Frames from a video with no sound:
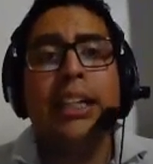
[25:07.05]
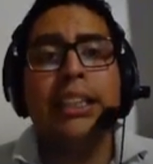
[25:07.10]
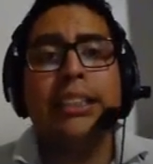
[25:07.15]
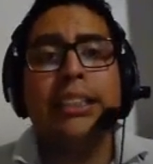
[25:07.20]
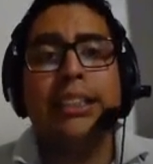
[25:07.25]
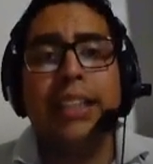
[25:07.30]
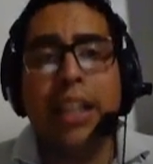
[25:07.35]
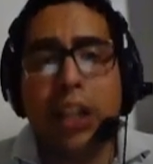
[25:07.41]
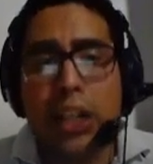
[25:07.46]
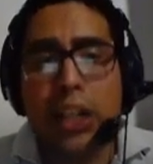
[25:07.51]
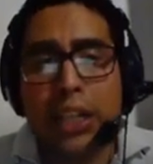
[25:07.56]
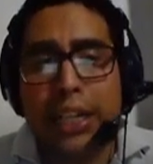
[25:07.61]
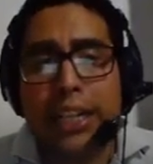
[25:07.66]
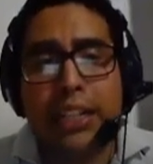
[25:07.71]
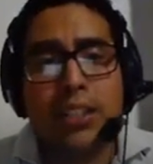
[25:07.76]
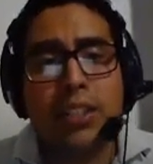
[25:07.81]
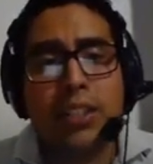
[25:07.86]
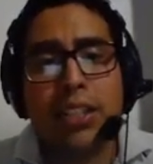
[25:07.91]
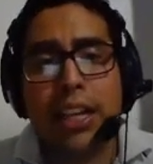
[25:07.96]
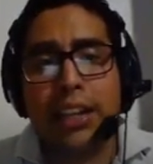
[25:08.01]

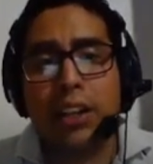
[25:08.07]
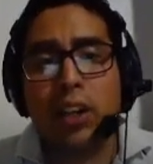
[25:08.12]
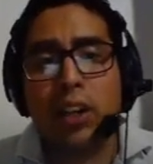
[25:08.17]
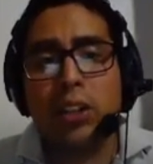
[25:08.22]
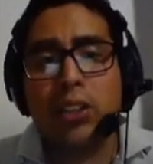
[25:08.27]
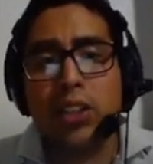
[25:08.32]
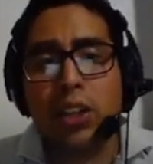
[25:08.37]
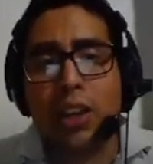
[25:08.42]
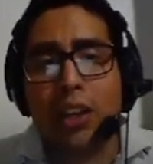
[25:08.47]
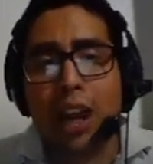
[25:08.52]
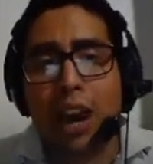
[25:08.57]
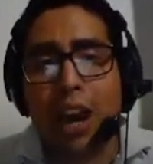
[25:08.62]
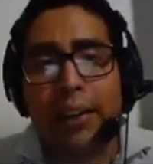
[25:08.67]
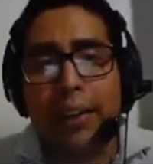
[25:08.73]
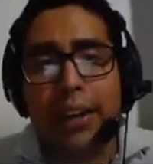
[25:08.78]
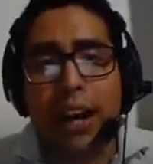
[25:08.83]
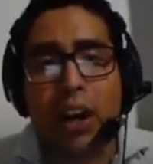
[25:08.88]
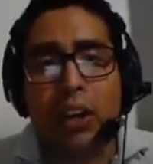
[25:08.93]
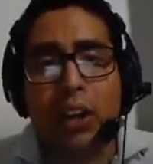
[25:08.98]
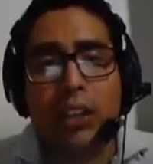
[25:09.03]
Learners can also carry
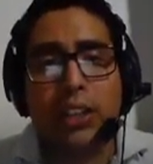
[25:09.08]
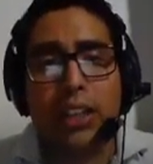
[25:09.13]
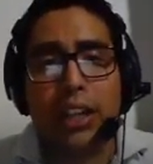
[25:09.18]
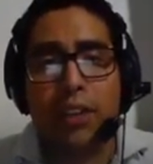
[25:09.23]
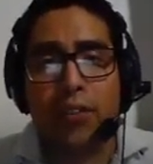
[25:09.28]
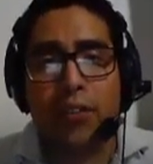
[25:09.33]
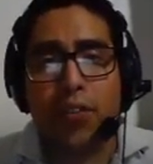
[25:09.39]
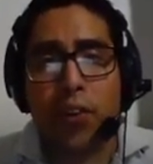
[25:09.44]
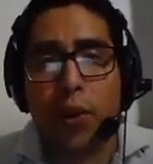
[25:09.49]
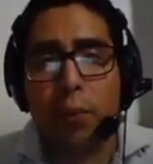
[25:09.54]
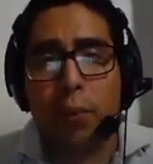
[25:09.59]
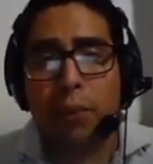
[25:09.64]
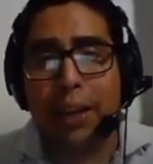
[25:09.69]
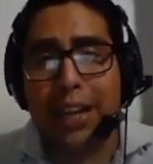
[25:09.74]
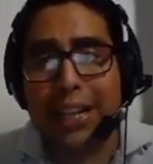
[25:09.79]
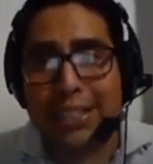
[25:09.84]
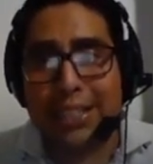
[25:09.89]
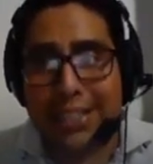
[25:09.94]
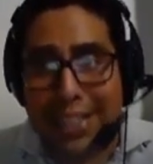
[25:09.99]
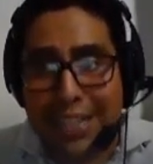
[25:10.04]
out informal
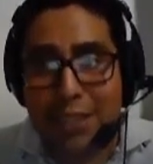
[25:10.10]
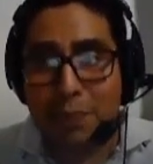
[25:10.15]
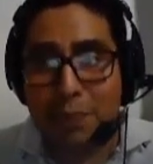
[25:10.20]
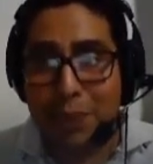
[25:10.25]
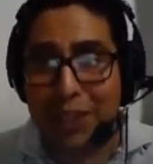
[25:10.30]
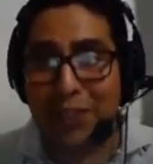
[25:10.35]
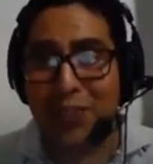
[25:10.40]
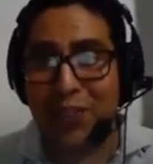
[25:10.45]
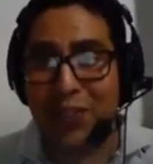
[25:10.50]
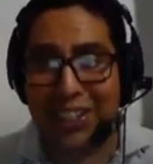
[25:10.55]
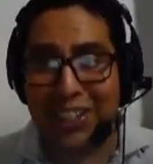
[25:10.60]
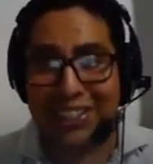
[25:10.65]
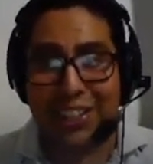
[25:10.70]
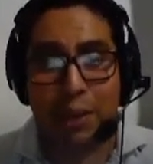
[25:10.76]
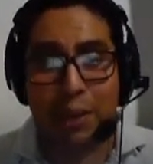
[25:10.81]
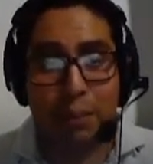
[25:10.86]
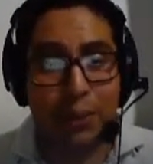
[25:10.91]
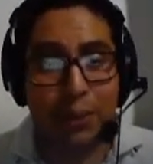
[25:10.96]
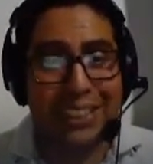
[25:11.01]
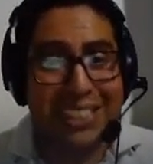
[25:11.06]
assessment, for
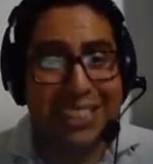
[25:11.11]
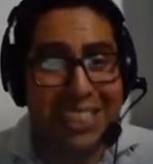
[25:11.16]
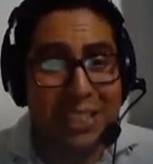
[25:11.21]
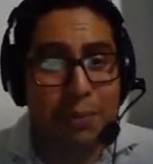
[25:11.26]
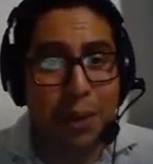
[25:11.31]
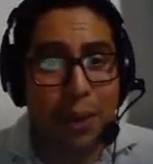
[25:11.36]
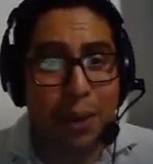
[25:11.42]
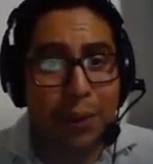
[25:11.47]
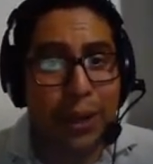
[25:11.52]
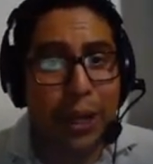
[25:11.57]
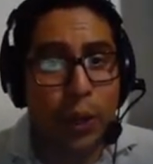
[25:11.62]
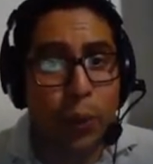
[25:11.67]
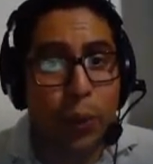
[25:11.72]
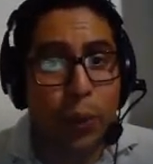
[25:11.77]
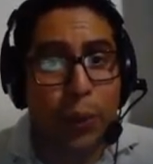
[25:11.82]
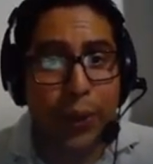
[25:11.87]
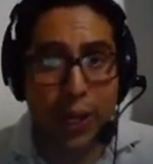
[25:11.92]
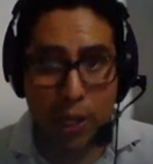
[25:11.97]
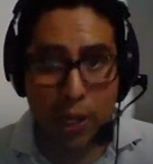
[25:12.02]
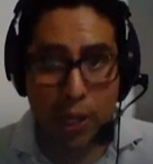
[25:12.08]
example. This is very
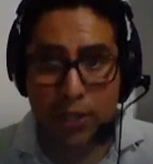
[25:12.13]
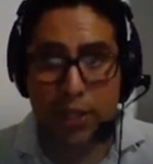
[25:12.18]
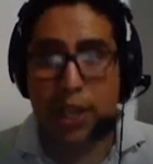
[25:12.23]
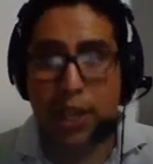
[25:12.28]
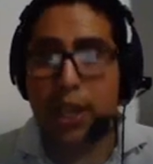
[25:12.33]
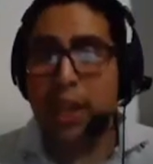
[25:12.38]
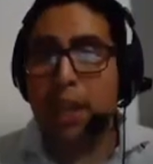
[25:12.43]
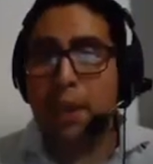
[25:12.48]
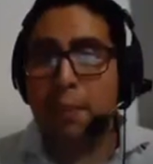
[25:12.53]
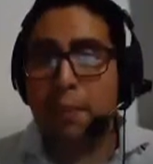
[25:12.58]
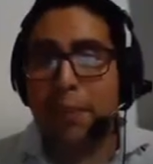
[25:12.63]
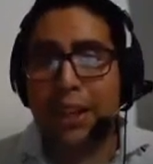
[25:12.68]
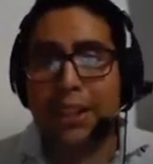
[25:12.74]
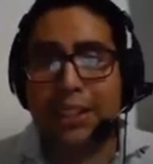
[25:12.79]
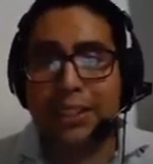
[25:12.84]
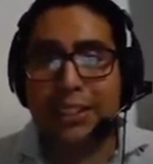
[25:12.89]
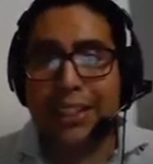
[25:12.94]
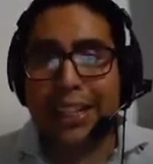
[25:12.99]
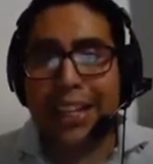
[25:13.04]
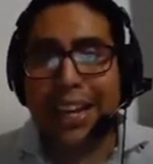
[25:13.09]
curious
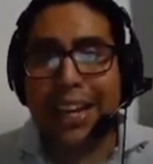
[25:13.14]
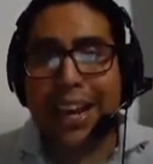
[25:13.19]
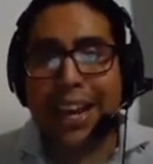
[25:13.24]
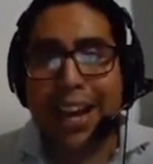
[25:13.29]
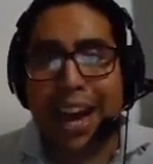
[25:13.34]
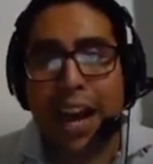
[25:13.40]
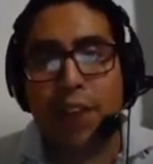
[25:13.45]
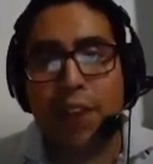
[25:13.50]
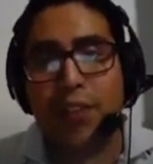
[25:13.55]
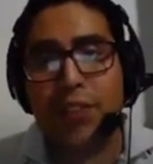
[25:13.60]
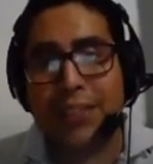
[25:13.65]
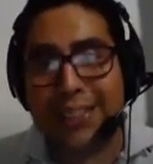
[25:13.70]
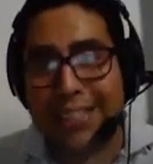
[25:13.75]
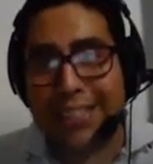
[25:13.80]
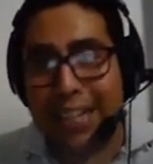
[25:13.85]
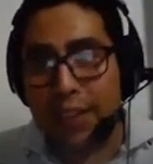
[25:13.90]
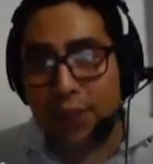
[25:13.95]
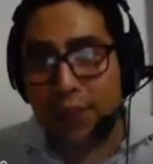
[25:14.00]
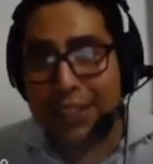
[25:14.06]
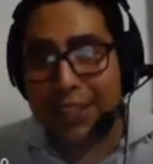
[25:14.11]
because they can have
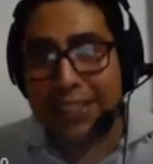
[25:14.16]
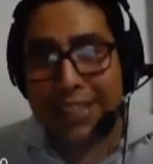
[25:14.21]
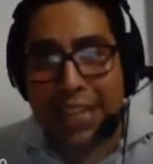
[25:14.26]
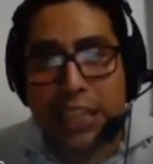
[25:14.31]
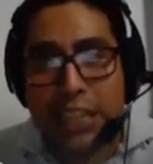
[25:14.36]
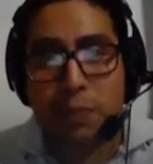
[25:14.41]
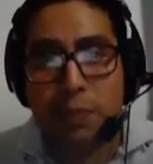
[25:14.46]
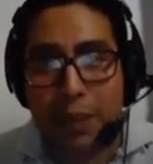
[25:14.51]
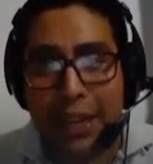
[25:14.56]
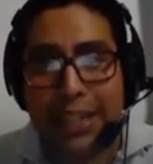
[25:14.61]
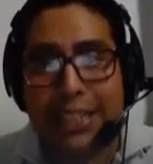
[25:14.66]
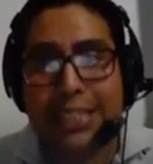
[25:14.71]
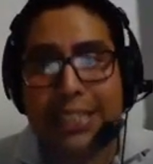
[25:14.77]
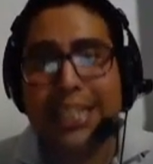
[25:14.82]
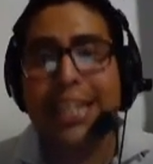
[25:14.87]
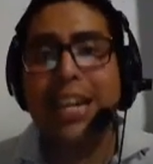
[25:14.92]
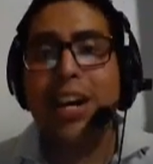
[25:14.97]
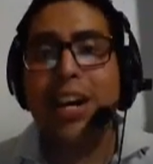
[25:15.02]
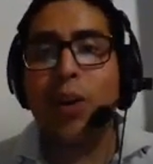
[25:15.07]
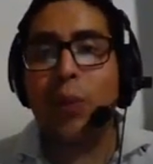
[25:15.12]
self assessment,
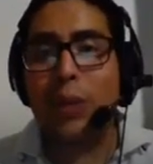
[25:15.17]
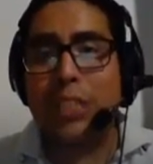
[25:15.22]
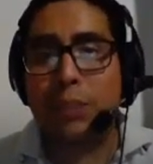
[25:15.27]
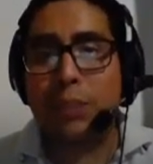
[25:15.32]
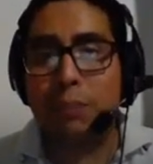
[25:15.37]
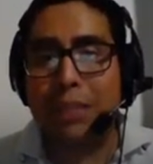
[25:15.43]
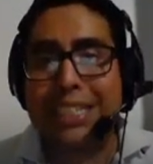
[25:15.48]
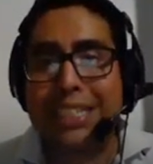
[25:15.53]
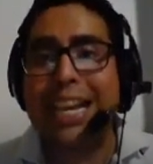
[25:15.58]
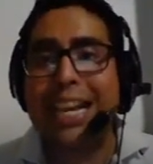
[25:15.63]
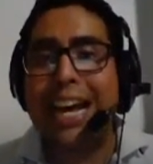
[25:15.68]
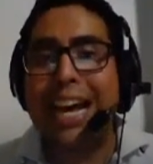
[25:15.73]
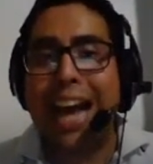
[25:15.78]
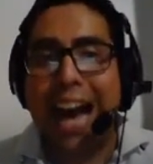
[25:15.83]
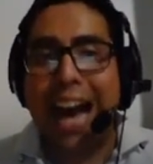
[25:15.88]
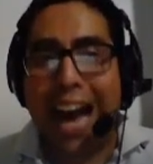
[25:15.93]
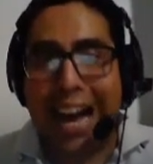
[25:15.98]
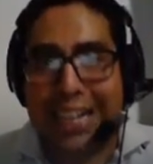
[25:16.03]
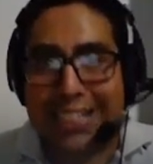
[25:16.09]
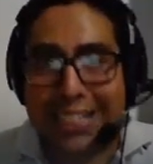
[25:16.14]
which means
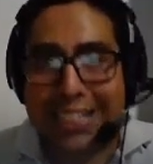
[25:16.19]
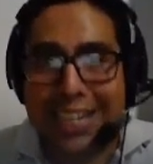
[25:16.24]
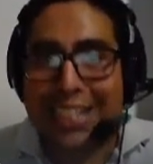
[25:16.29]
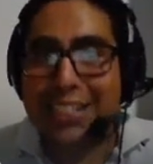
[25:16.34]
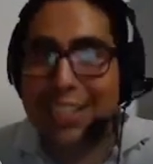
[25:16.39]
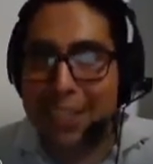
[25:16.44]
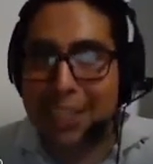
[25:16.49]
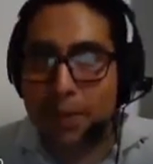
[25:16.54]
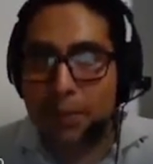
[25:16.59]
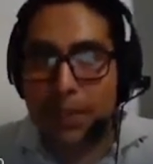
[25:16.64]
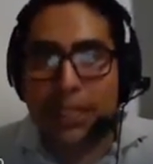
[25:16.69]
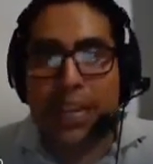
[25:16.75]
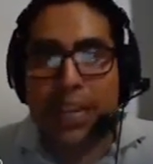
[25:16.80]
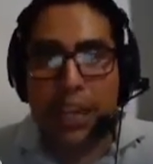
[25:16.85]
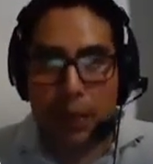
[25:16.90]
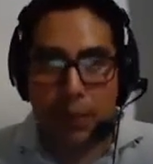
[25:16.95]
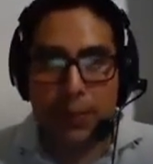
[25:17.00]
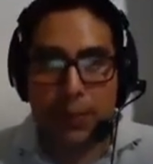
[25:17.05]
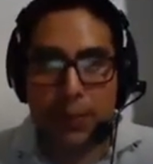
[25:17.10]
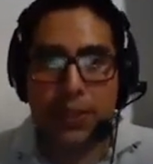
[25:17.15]
assess
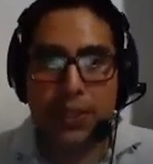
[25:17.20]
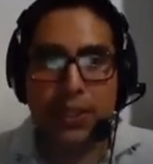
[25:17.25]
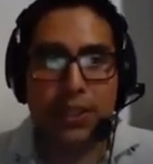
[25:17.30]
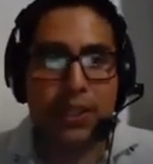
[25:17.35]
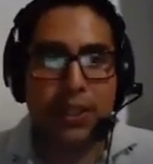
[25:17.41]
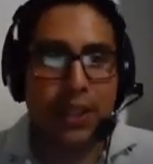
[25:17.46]
themselves.